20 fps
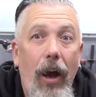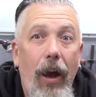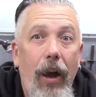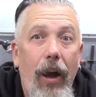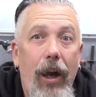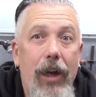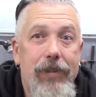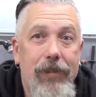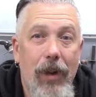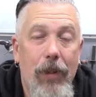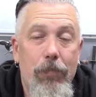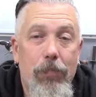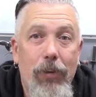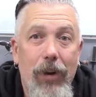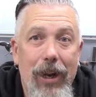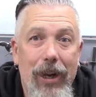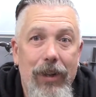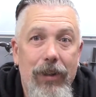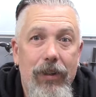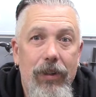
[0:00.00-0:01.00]
It's on
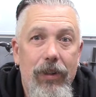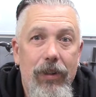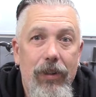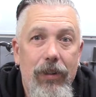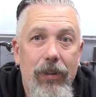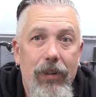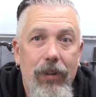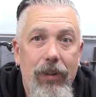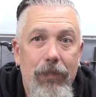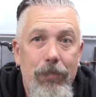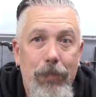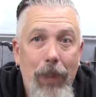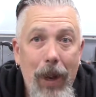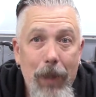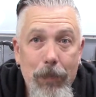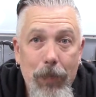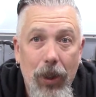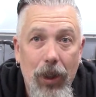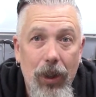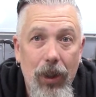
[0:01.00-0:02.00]
print.
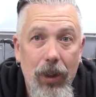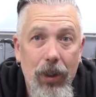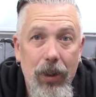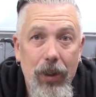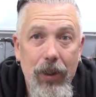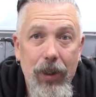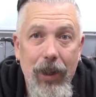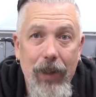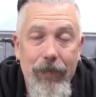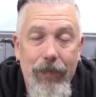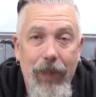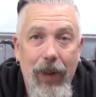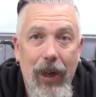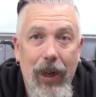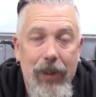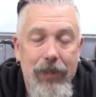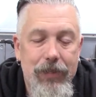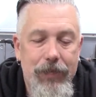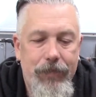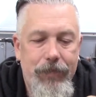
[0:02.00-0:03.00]
Paper, in
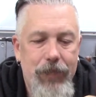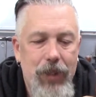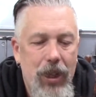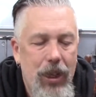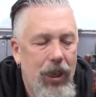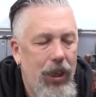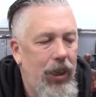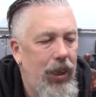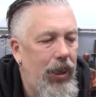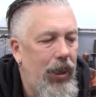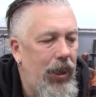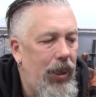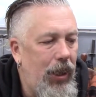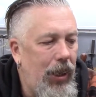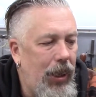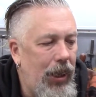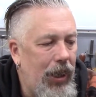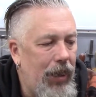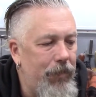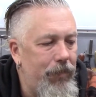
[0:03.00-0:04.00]
fact.
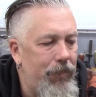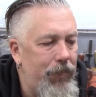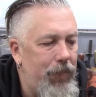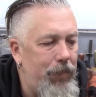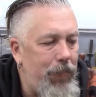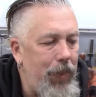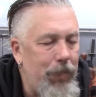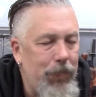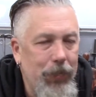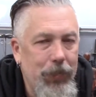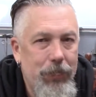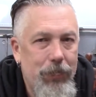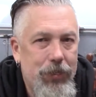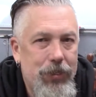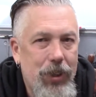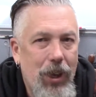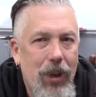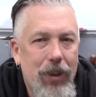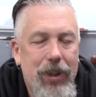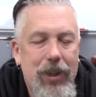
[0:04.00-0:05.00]
People who were
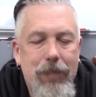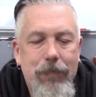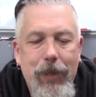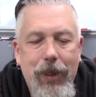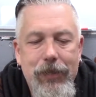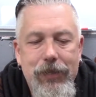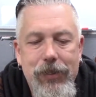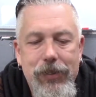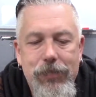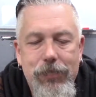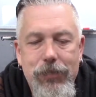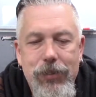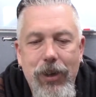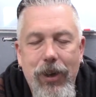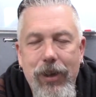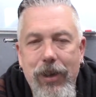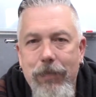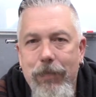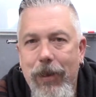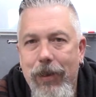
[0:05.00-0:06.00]
talking about this were
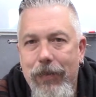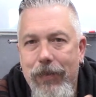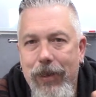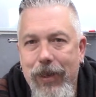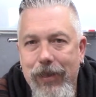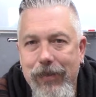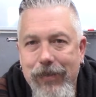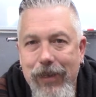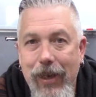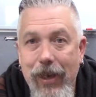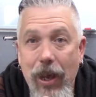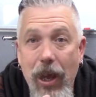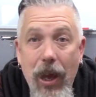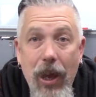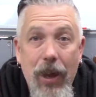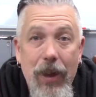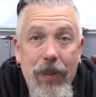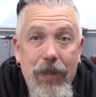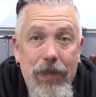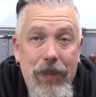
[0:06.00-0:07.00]
talking about things like
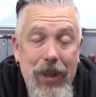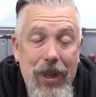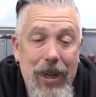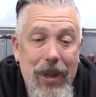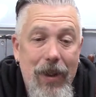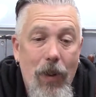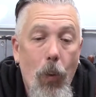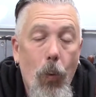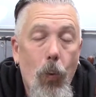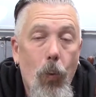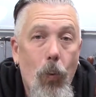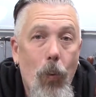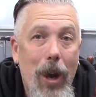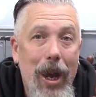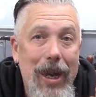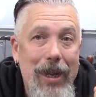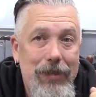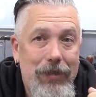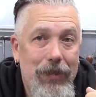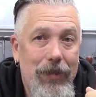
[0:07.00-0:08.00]
the
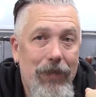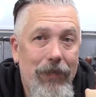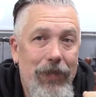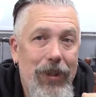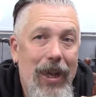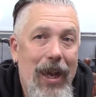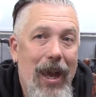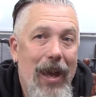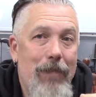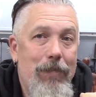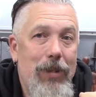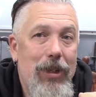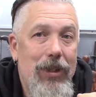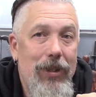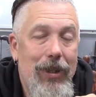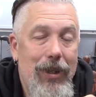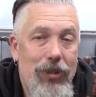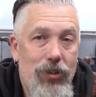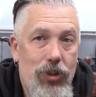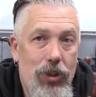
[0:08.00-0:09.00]
weight of the
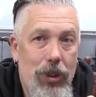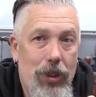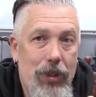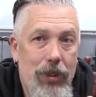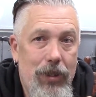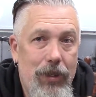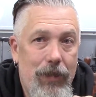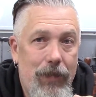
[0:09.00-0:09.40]
ammunition